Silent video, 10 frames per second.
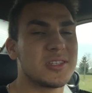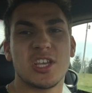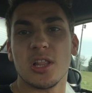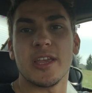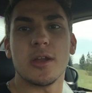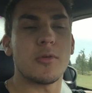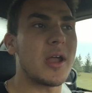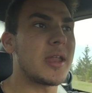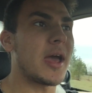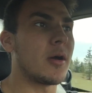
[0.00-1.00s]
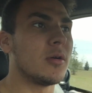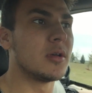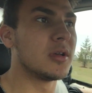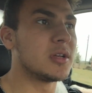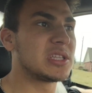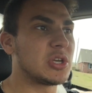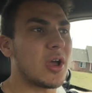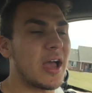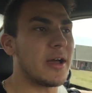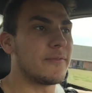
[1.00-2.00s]
Toledo right now to
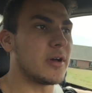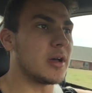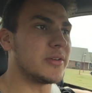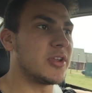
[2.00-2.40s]
have uh,